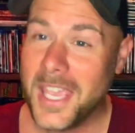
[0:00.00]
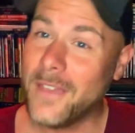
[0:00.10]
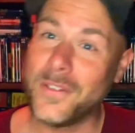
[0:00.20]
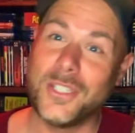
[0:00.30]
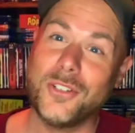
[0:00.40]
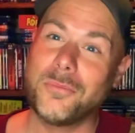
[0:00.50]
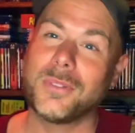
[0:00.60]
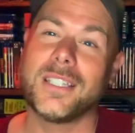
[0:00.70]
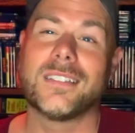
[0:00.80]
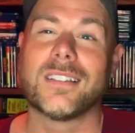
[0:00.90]
If you do,
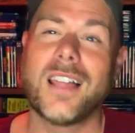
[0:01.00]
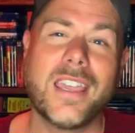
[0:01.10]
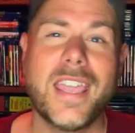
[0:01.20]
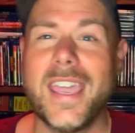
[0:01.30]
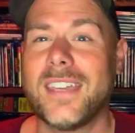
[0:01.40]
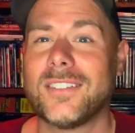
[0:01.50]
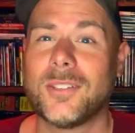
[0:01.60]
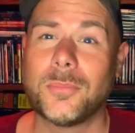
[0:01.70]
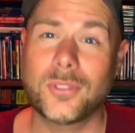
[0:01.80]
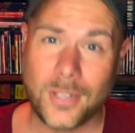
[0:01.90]
please like and
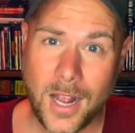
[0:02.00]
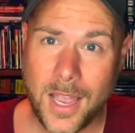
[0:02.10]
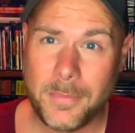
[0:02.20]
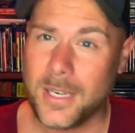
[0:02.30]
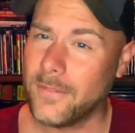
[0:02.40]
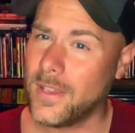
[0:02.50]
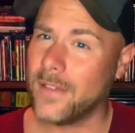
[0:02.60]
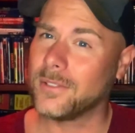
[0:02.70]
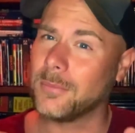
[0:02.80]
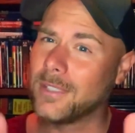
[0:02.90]
subscribe, and if you
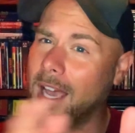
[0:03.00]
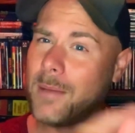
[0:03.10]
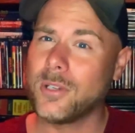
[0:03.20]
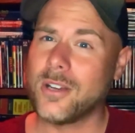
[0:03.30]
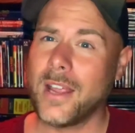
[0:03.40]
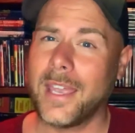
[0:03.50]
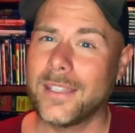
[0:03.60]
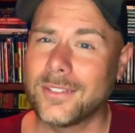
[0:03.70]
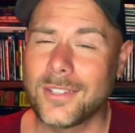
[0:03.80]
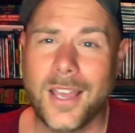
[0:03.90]
have some time on your
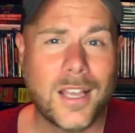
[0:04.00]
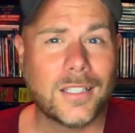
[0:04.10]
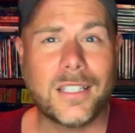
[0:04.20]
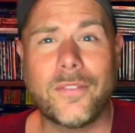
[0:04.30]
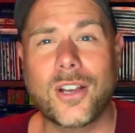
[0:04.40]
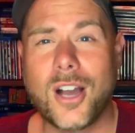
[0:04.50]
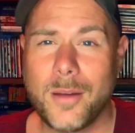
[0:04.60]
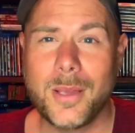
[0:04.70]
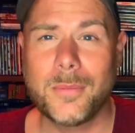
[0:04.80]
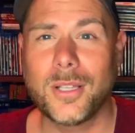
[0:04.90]
hands, leave a
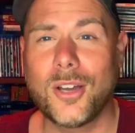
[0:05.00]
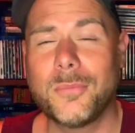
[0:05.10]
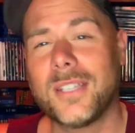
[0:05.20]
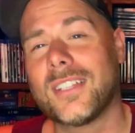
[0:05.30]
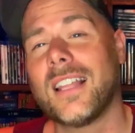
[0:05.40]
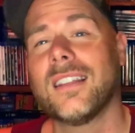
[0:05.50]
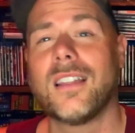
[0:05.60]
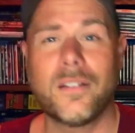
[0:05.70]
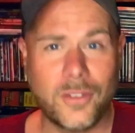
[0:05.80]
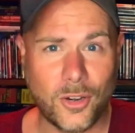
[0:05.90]
comment below because I
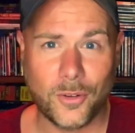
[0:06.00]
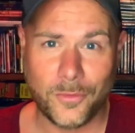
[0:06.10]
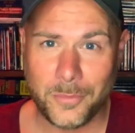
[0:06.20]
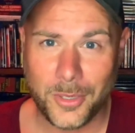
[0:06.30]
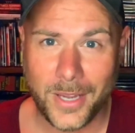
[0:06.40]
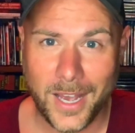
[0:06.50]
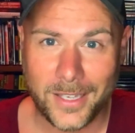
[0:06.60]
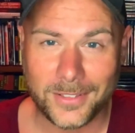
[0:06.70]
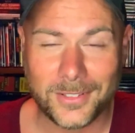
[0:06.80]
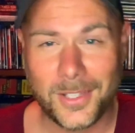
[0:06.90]
love hearing from you
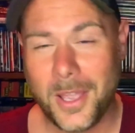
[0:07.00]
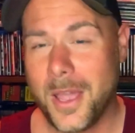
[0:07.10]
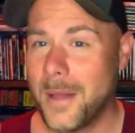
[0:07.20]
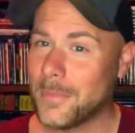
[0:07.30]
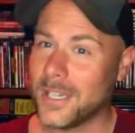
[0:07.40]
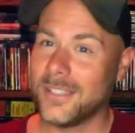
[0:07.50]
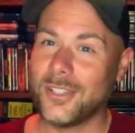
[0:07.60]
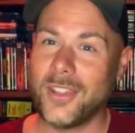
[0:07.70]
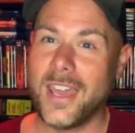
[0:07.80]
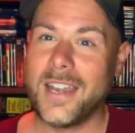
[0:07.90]
guys. But
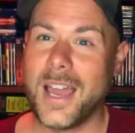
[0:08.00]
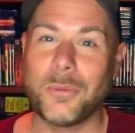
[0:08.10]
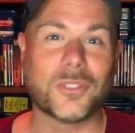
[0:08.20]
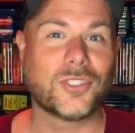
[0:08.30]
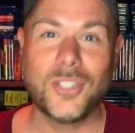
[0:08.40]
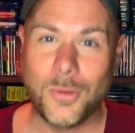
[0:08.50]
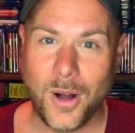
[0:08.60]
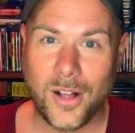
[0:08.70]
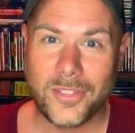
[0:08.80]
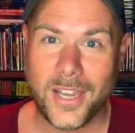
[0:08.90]
until then, I will see you
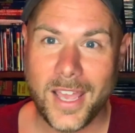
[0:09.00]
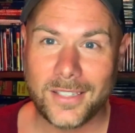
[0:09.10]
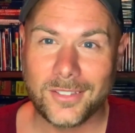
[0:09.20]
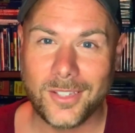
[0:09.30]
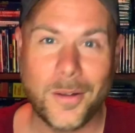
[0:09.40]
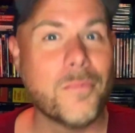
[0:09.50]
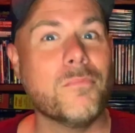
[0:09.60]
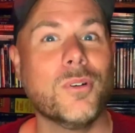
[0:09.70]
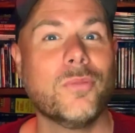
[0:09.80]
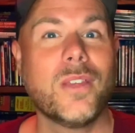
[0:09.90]
all the next
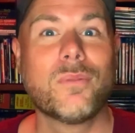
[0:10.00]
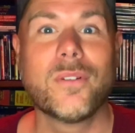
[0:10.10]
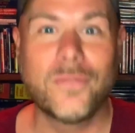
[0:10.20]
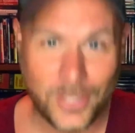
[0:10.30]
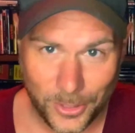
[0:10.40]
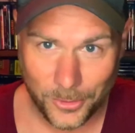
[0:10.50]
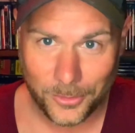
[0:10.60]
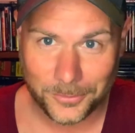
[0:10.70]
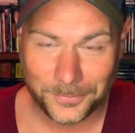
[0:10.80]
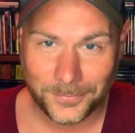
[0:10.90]
movie
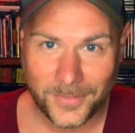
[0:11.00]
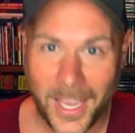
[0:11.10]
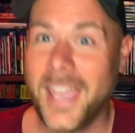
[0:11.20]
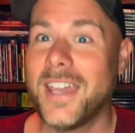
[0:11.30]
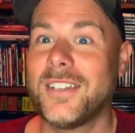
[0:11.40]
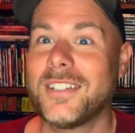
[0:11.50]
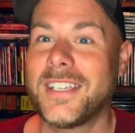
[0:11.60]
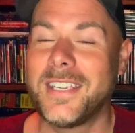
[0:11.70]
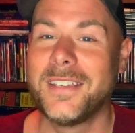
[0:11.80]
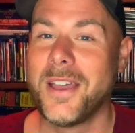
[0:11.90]
review. And
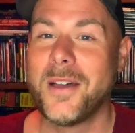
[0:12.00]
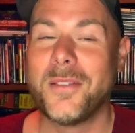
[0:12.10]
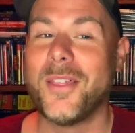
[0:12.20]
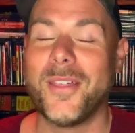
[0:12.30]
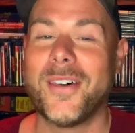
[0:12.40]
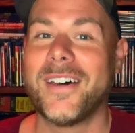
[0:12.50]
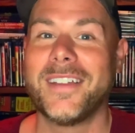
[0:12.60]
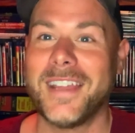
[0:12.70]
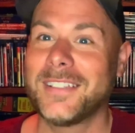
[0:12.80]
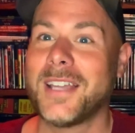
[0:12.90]
the, the
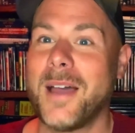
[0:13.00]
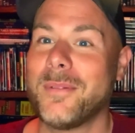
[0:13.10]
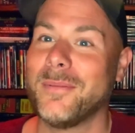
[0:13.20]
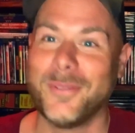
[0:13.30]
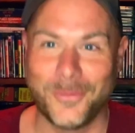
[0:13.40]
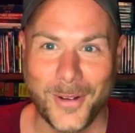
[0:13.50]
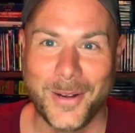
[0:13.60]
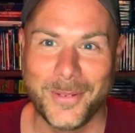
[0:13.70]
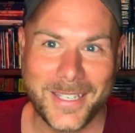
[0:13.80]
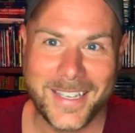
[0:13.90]
next time I'm in front
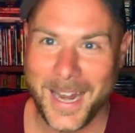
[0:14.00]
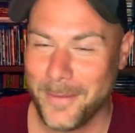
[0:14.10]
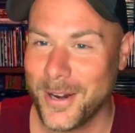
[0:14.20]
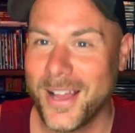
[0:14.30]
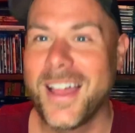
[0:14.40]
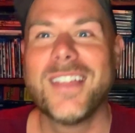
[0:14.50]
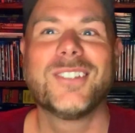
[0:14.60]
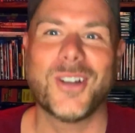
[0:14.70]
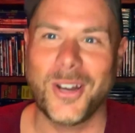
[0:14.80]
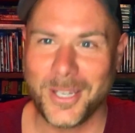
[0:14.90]
of a camera
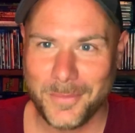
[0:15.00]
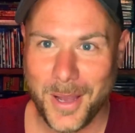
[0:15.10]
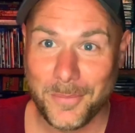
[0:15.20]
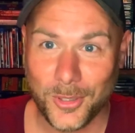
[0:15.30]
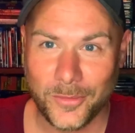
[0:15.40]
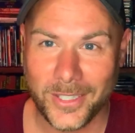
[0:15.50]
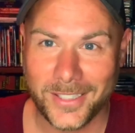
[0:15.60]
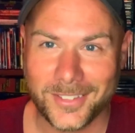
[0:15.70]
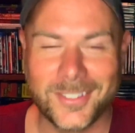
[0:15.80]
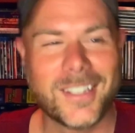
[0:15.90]
talking about
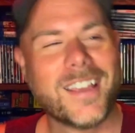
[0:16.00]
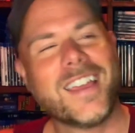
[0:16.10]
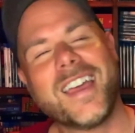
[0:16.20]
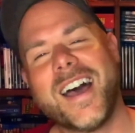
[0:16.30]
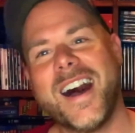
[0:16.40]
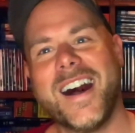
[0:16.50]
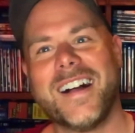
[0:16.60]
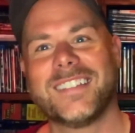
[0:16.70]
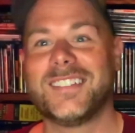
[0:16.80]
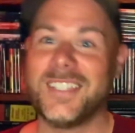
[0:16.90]
movies.
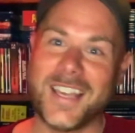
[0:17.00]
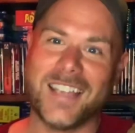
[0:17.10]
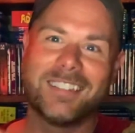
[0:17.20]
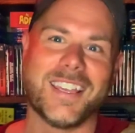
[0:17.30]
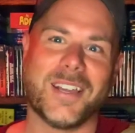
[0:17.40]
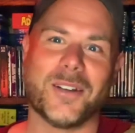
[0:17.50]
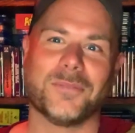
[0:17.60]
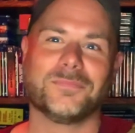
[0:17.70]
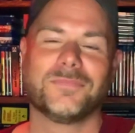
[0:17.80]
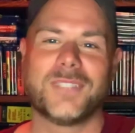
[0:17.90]
Uh, see you guys later.
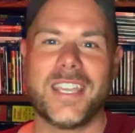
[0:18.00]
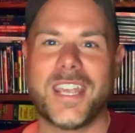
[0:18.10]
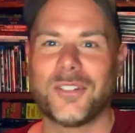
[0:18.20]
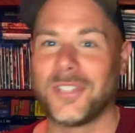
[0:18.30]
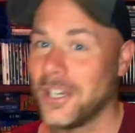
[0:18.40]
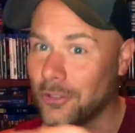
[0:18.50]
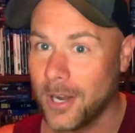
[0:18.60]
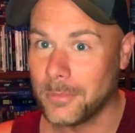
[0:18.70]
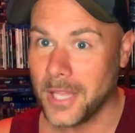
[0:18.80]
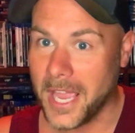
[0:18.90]
Take care, stay out of
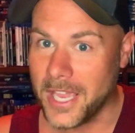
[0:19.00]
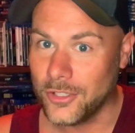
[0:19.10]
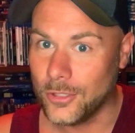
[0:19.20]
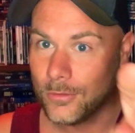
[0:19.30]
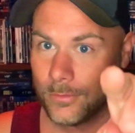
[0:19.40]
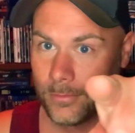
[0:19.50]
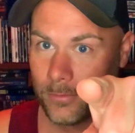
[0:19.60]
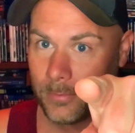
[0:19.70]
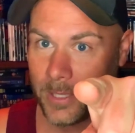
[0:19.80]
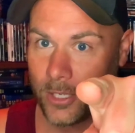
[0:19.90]
trouble, and
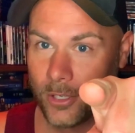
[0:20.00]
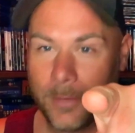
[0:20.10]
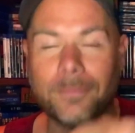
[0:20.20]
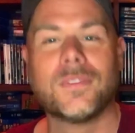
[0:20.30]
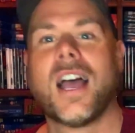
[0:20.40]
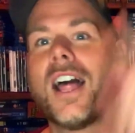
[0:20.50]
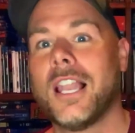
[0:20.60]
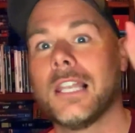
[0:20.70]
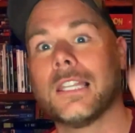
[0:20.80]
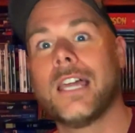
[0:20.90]
you be good.
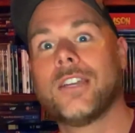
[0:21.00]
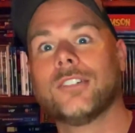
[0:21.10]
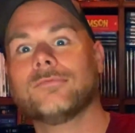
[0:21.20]
Later.